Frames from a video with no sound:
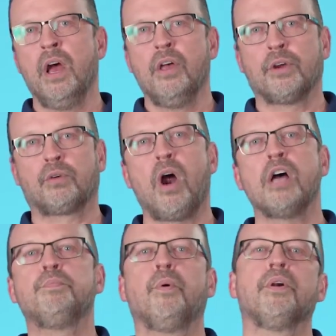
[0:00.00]
The
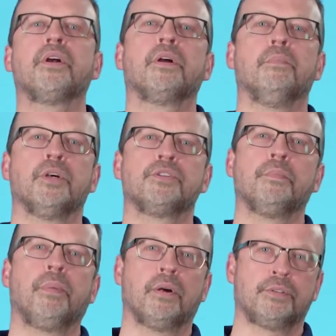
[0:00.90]
cross-border commercial
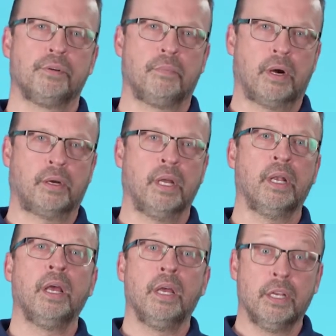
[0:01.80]
parcel market
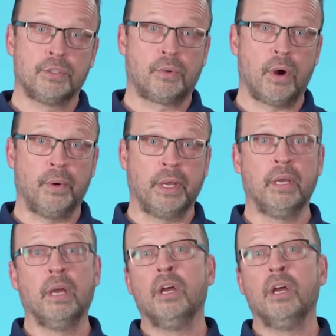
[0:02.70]
is growing,